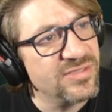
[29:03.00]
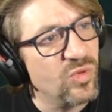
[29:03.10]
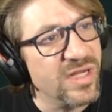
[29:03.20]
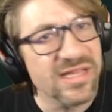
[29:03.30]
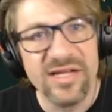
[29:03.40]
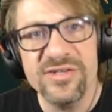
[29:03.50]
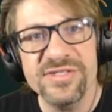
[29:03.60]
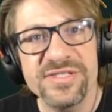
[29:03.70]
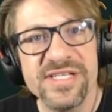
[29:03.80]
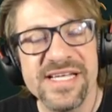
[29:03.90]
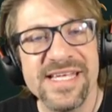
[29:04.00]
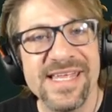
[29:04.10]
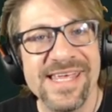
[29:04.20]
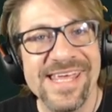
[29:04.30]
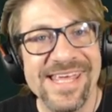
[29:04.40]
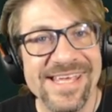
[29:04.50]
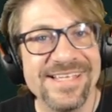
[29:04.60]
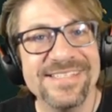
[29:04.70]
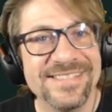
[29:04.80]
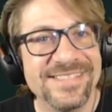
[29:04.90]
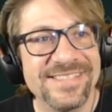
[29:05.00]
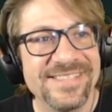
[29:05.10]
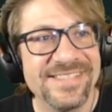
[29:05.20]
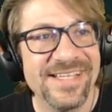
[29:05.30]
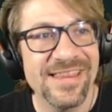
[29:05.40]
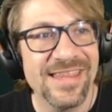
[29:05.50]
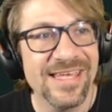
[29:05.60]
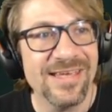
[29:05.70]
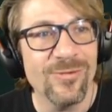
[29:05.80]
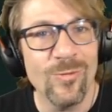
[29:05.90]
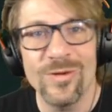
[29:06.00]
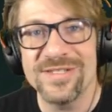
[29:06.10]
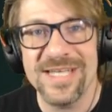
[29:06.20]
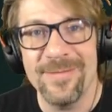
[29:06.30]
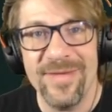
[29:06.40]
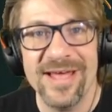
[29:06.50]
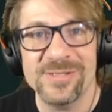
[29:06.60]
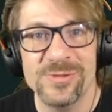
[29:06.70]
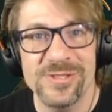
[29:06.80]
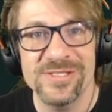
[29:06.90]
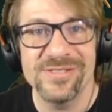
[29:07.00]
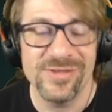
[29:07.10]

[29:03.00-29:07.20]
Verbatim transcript: 20 letters, is the one time password,